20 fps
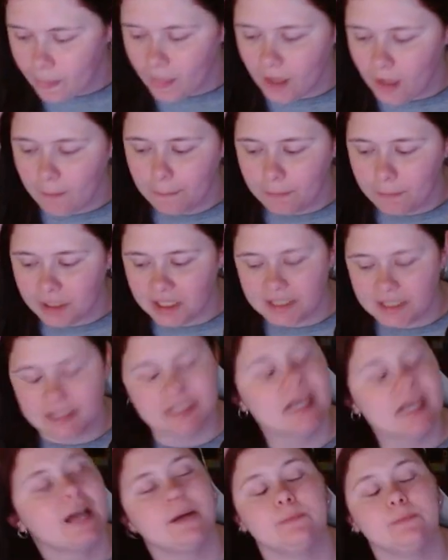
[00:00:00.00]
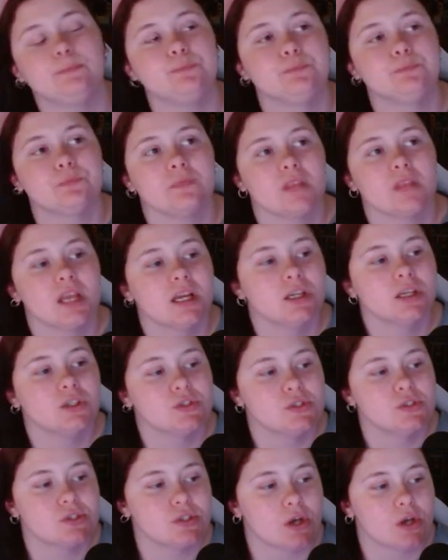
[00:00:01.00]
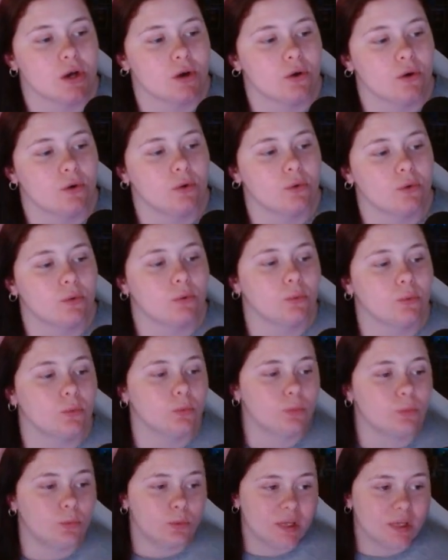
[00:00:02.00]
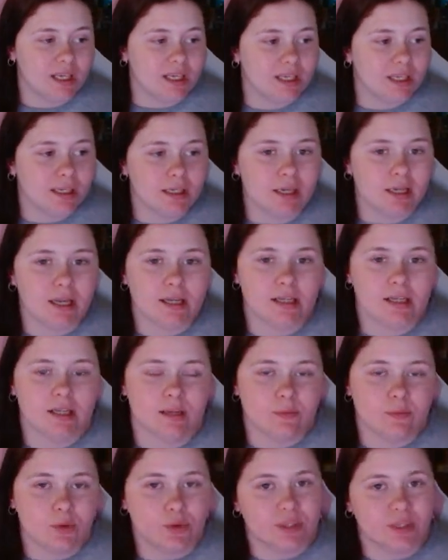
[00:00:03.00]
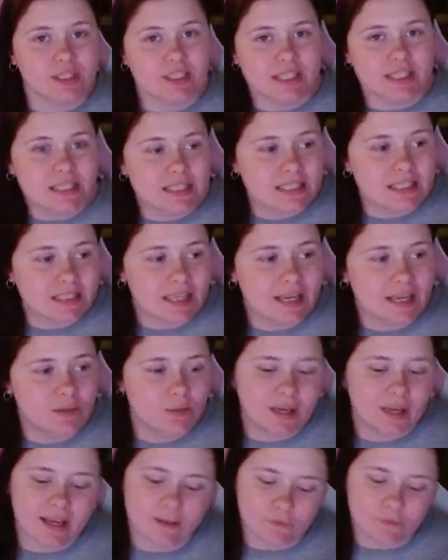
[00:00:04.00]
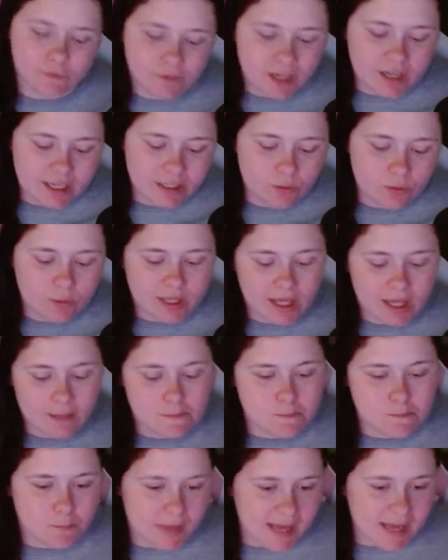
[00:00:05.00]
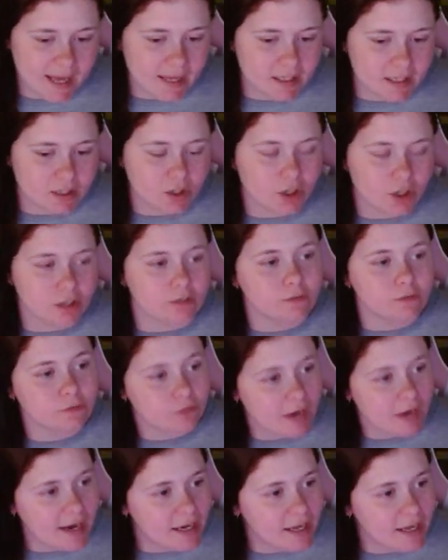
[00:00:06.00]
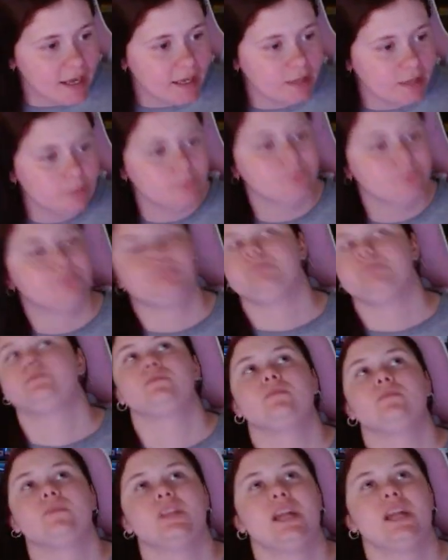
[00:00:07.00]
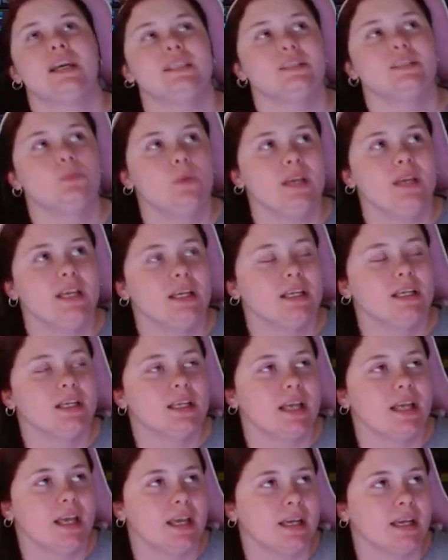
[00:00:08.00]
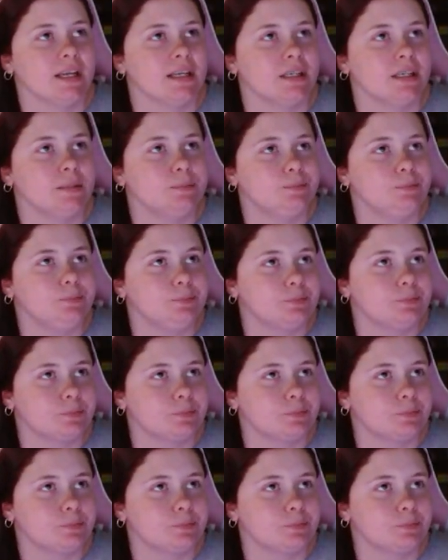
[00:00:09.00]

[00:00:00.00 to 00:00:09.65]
But yeah, so we ended up going to Disneyland. We had fun. We came back on Friday last week, and